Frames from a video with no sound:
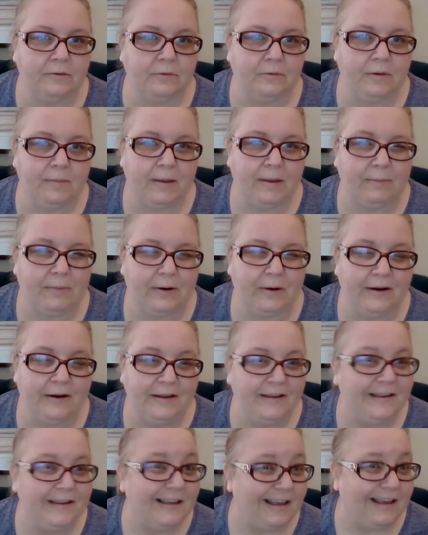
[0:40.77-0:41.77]
Remember,
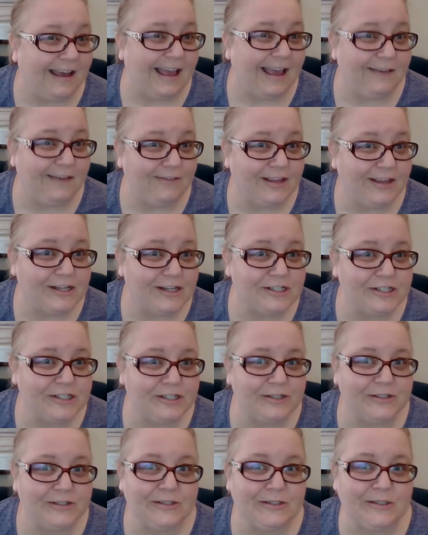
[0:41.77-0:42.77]
I have
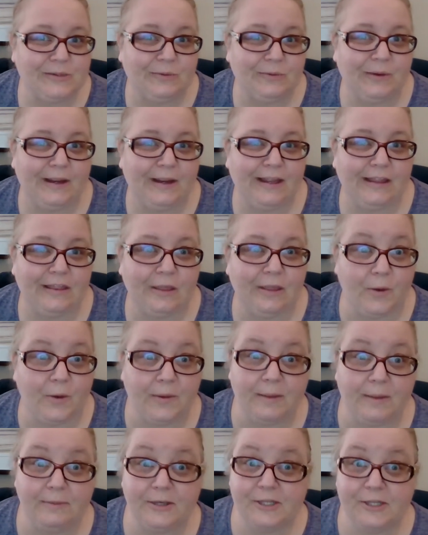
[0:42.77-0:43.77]
issues with
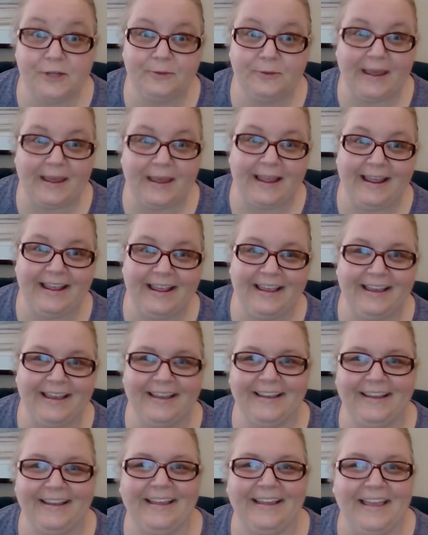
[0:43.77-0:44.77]
going too big,
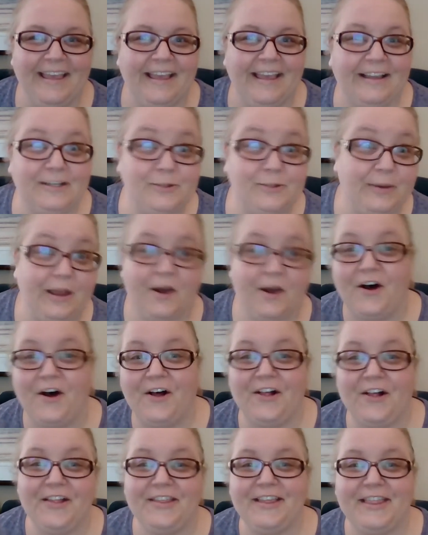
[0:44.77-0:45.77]
doing
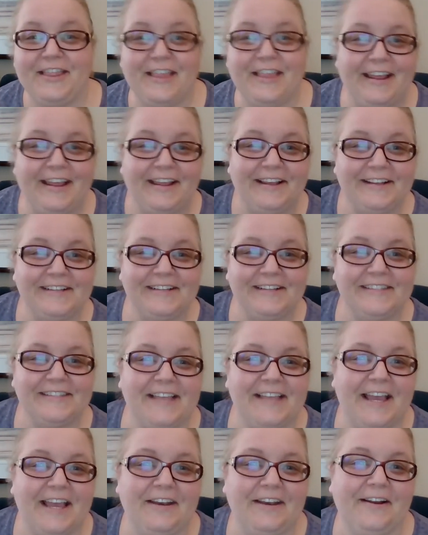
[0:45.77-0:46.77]
all the
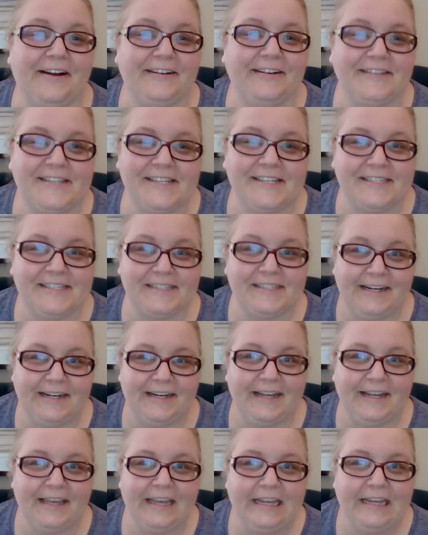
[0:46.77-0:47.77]
things and not
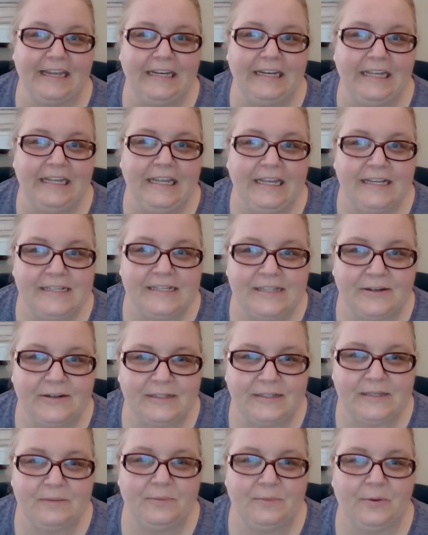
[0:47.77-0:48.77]
sustaining it. So
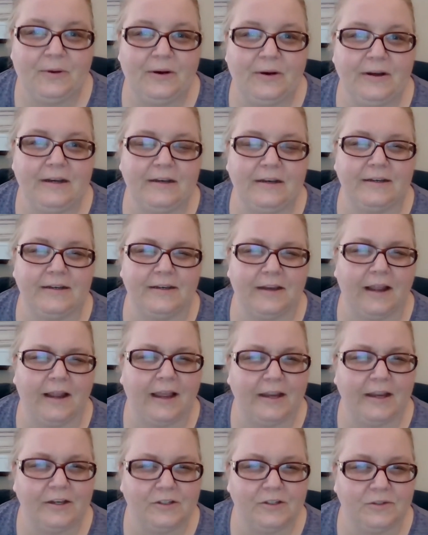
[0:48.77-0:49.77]
it's important
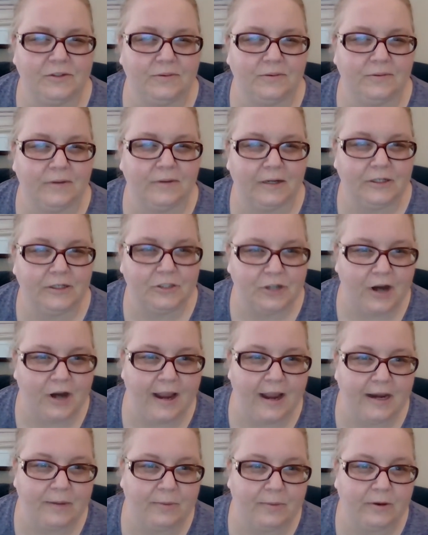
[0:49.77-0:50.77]
I, I
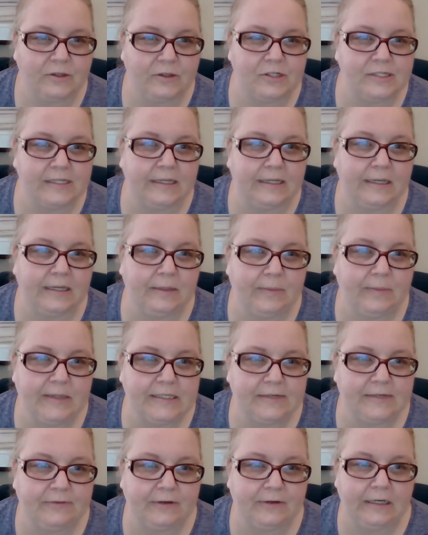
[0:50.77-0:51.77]
try and approach this a little bit
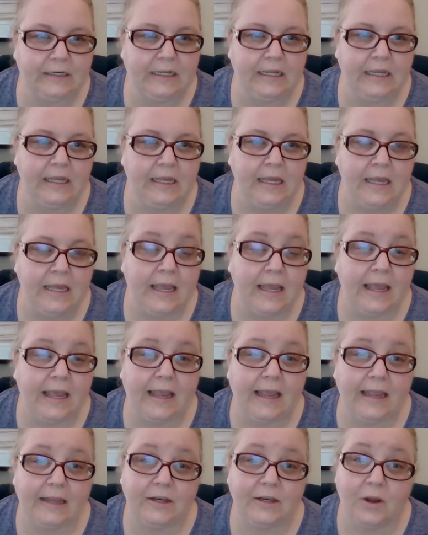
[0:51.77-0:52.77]
differently
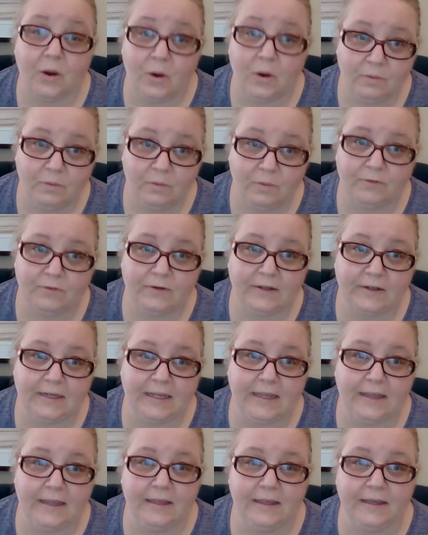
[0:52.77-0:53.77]
and
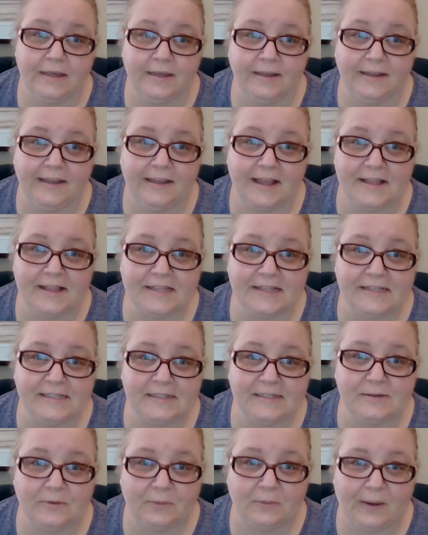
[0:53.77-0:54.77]
hopefully get
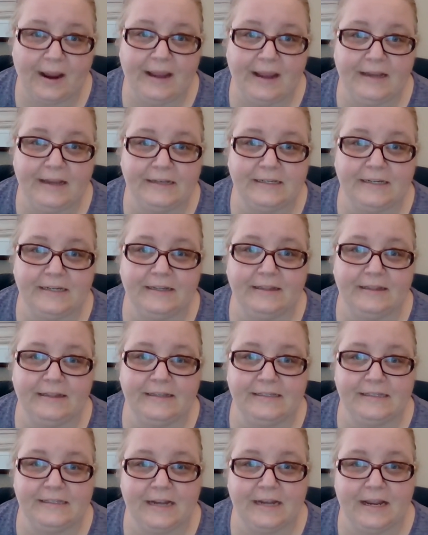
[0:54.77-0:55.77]
this right
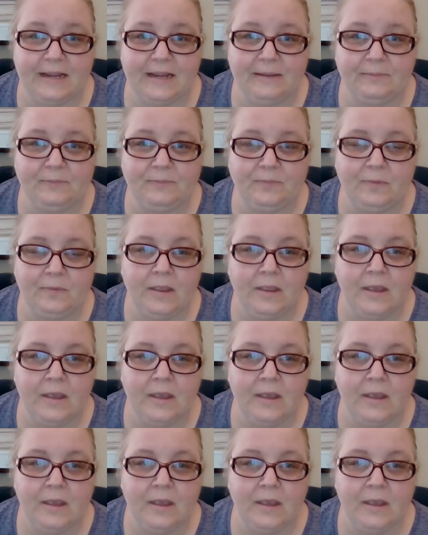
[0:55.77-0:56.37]
this time.